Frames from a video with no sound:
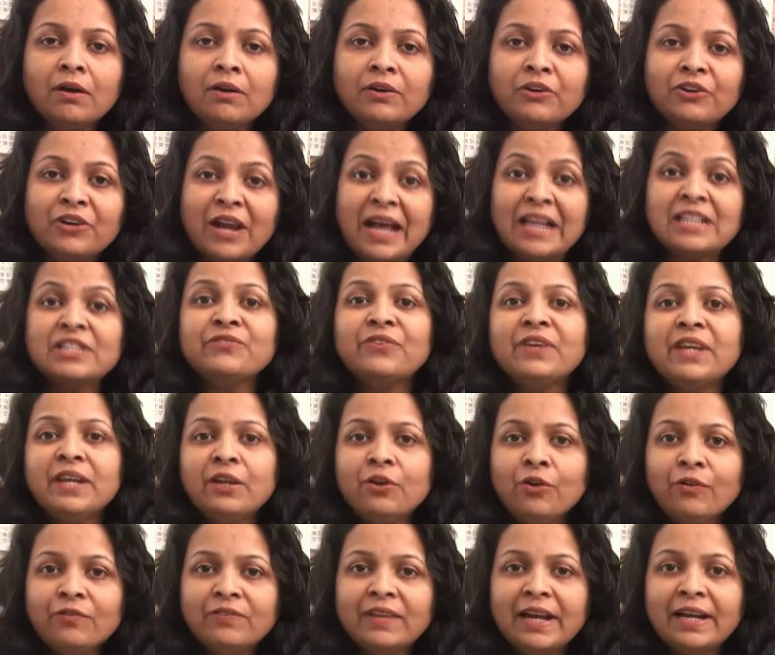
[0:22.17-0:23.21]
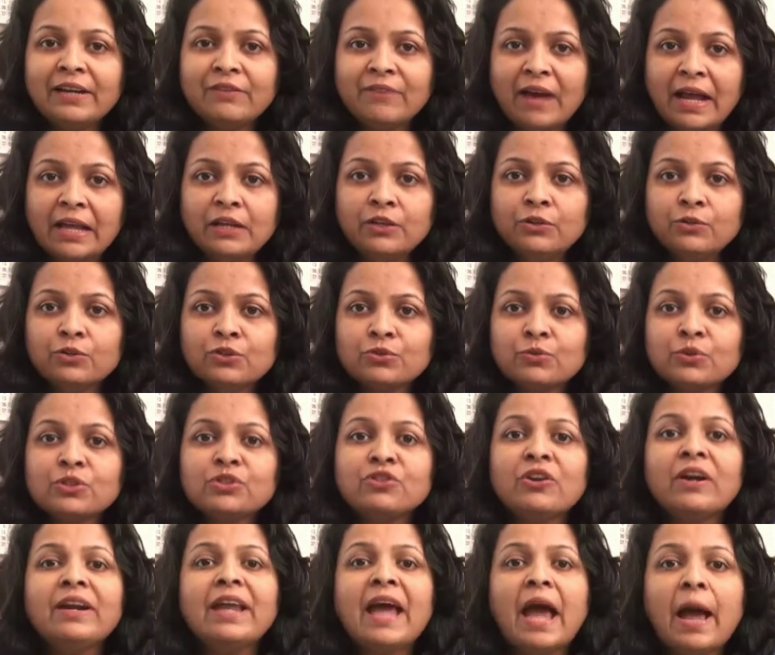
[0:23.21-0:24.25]
transferring of that values
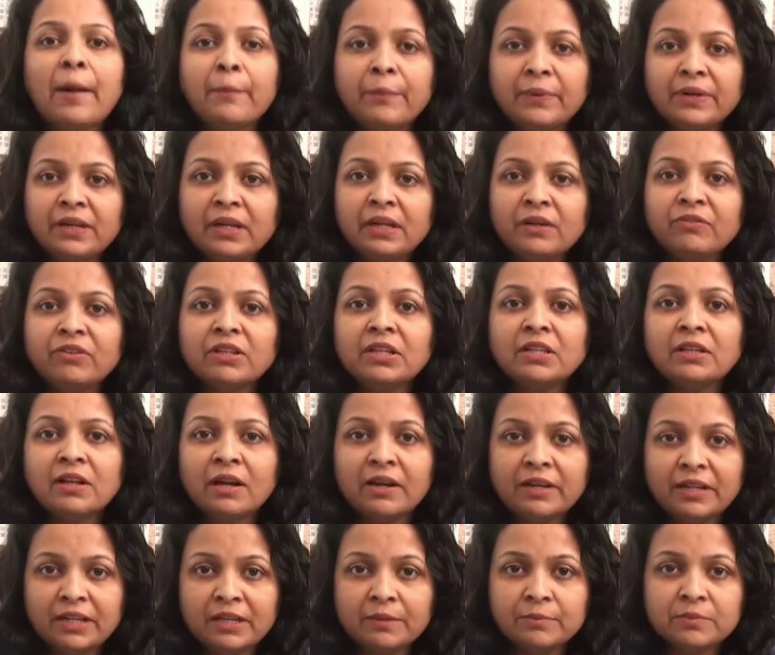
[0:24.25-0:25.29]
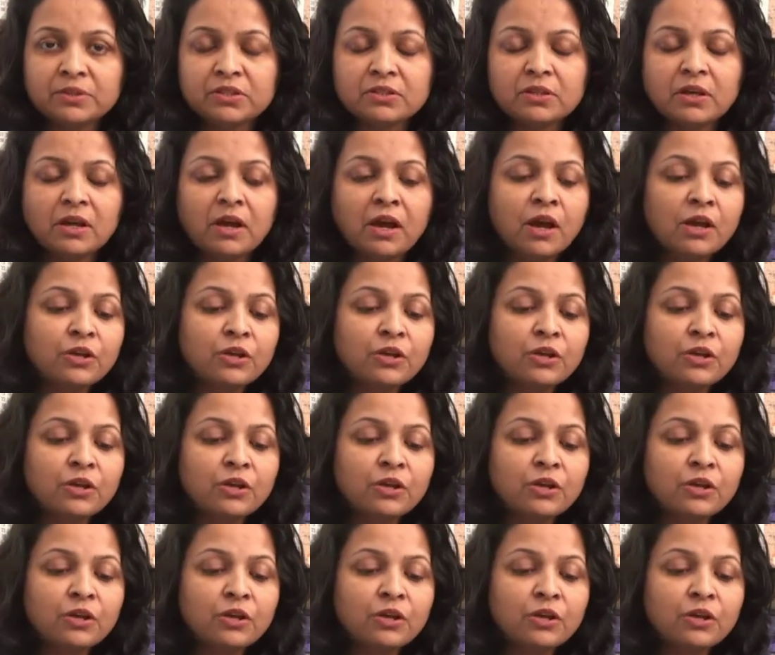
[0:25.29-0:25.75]
was not happening within our teams.